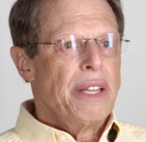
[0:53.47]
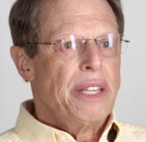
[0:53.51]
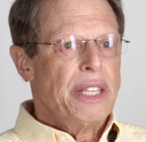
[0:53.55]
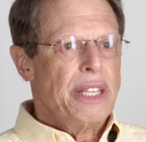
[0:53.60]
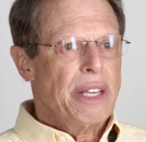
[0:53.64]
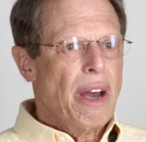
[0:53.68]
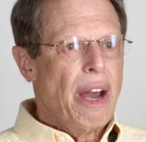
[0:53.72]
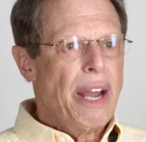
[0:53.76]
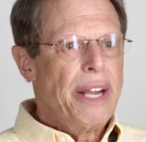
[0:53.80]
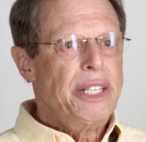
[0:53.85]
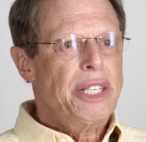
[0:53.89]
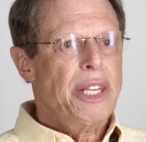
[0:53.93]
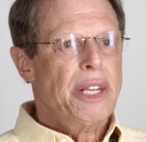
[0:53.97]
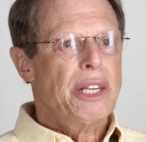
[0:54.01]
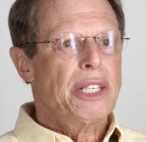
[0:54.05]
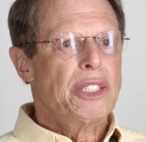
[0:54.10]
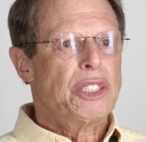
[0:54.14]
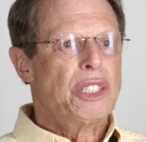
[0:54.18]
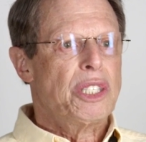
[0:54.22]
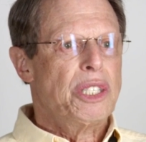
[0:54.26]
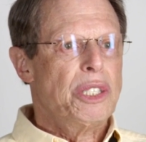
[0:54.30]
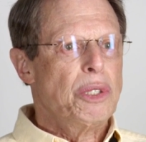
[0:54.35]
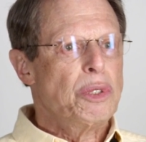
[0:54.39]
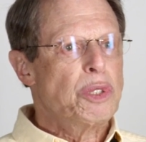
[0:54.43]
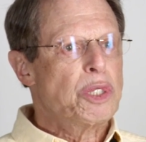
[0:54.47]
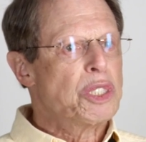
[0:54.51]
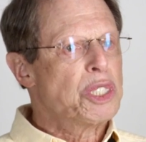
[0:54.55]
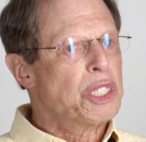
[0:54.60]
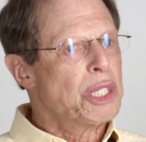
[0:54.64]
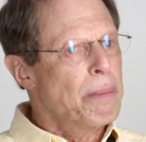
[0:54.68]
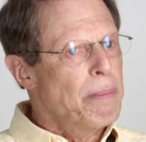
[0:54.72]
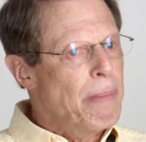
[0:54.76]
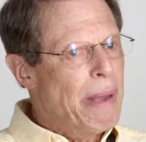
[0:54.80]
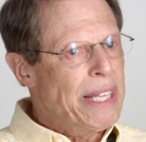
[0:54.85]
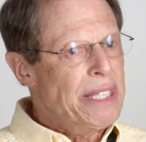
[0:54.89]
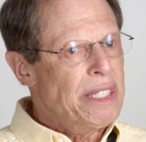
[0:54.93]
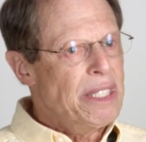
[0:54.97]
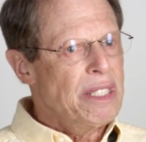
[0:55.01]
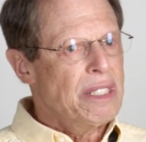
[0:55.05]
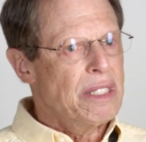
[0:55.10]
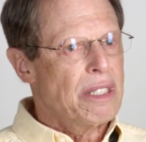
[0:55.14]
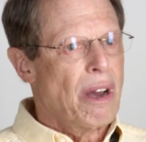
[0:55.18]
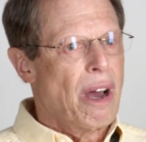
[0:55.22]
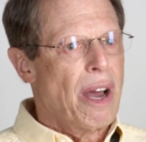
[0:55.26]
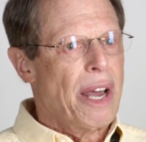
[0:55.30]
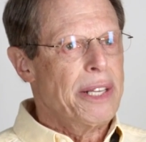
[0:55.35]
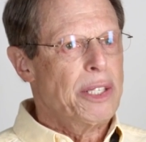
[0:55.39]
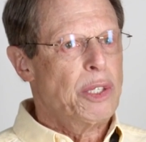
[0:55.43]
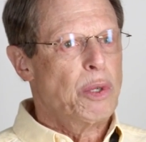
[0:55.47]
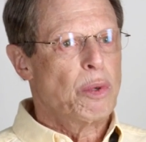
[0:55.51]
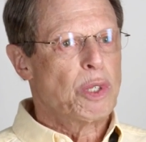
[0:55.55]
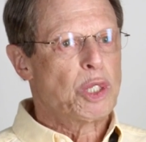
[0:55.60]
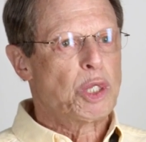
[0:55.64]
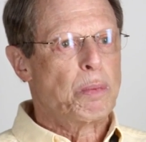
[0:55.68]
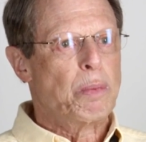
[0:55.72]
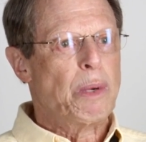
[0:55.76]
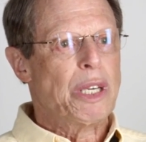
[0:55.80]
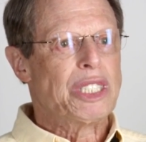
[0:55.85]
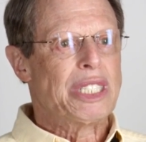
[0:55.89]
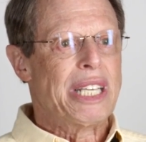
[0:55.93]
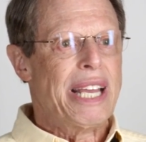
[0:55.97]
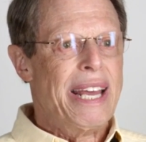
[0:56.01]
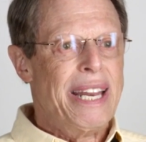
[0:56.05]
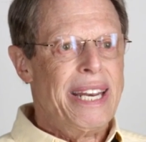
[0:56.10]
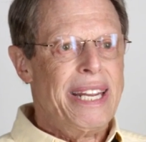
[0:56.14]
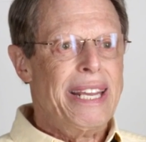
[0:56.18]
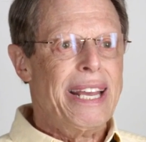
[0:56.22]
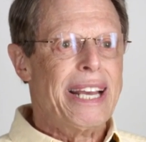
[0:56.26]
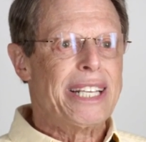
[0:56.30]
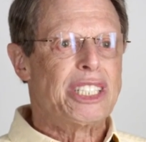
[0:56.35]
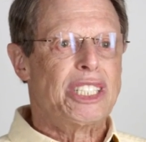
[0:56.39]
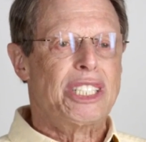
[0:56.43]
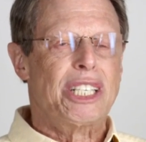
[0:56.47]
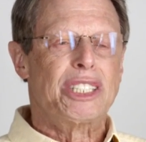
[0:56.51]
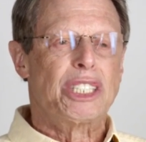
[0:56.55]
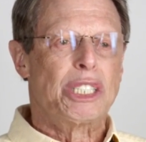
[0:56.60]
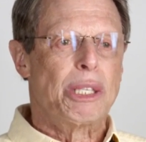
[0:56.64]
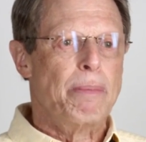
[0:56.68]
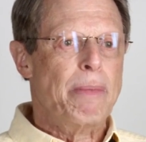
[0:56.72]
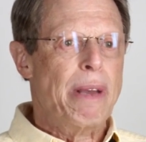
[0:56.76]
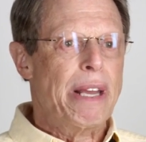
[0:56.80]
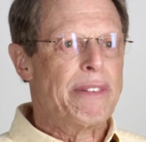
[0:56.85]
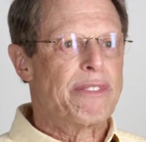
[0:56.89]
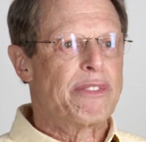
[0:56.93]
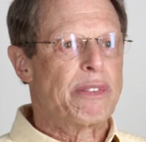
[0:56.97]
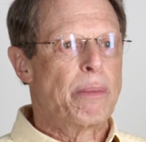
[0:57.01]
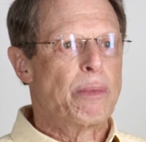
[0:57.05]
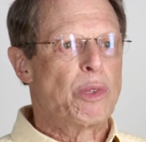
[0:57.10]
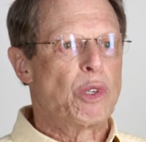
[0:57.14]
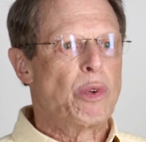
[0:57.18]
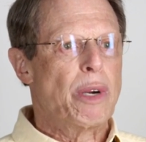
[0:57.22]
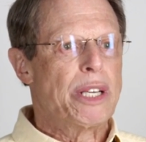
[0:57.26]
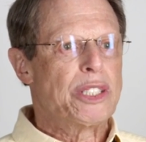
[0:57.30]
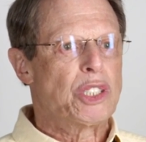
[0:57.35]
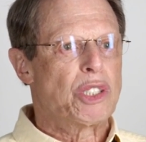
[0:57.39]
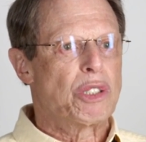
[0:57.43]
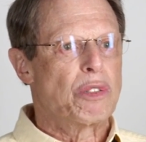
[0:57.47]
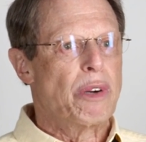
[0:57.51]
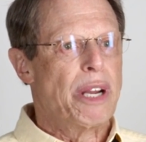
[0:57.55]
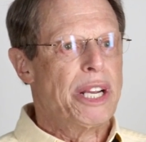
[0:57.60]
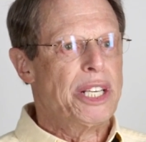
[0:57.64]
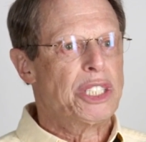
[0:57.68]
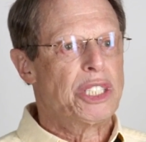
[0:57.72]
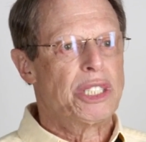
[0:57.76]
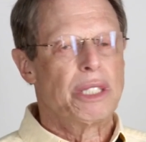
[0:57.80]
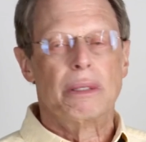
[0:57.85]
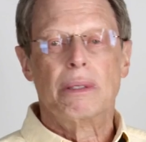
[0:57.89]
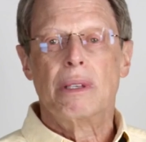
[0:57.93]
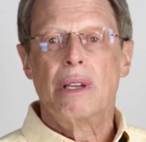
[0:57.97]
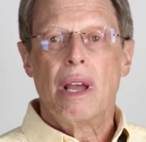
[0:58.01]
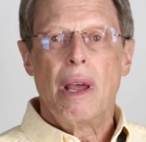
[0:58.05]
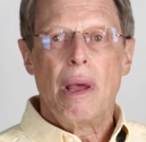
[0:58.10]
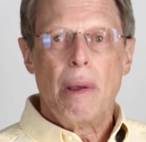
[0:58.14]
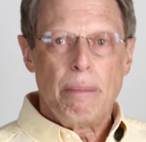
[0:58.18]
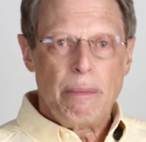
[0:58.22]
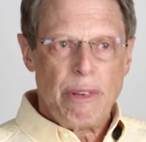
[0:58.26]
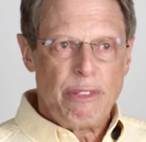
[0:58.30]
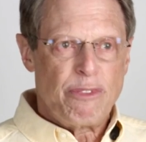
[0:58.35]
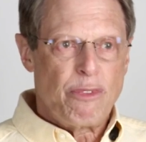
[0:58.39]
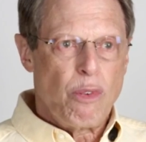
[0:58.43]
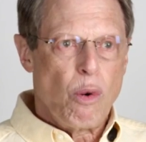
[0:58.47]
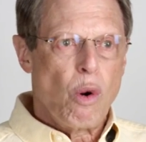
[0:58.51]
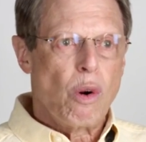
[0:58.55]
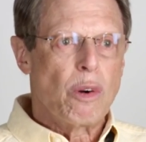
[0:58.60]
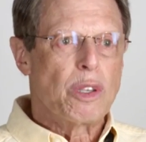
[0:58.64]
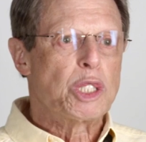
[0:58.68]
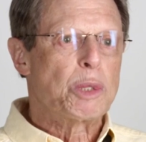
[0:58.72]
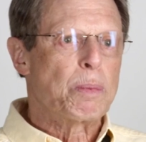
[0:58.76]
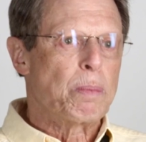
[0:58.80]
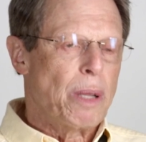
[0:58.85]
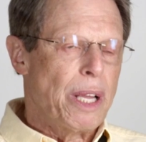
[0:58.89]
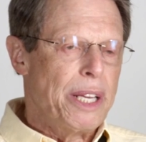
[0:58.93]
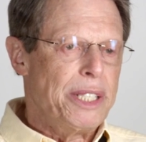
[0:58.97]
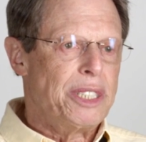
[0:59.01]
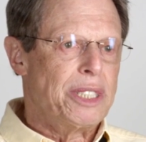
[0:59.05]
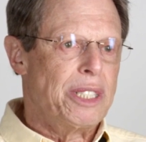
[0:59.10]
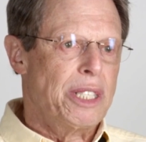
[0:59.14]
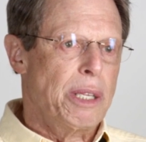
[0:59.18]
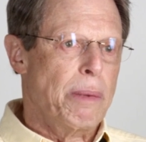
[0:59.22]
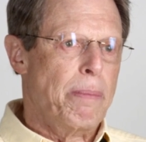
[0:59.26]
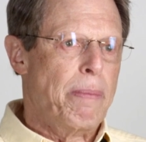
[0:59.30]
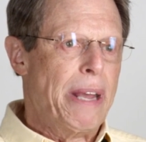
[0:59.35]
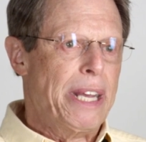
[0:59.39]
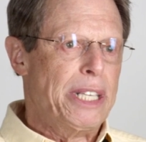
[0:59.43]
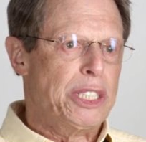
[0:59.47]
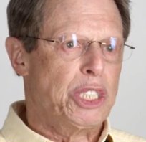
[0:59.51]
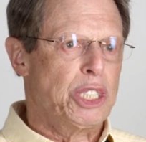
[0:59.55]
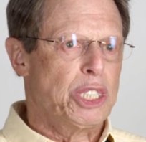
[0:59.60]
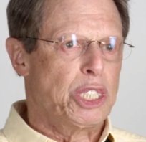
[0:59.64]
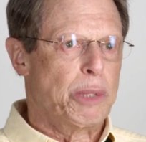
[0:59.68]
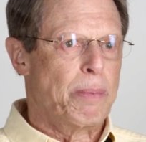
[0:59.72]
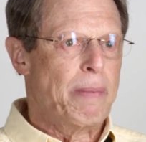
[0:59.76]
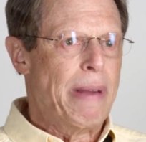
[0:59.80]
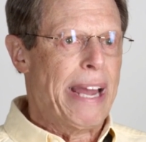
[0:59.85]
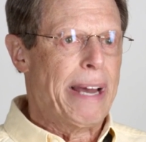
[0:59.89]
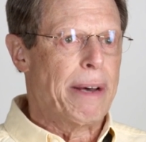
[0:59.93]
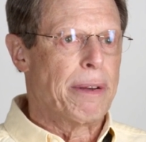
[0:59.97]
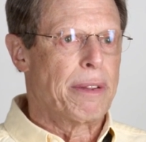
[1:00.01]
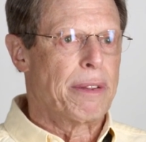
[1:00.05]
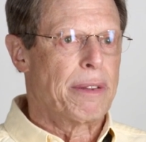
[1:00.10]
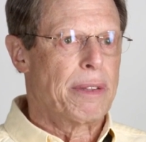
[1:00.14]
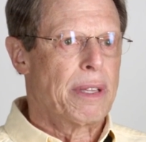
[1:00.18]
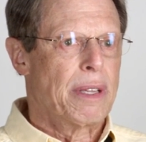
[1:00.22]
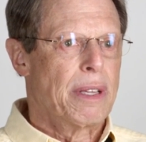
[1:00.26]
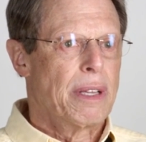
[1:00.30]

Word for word: The idea is to use a cementing dye to express any excess cement from the restoration before it's placed in the patient's mouth.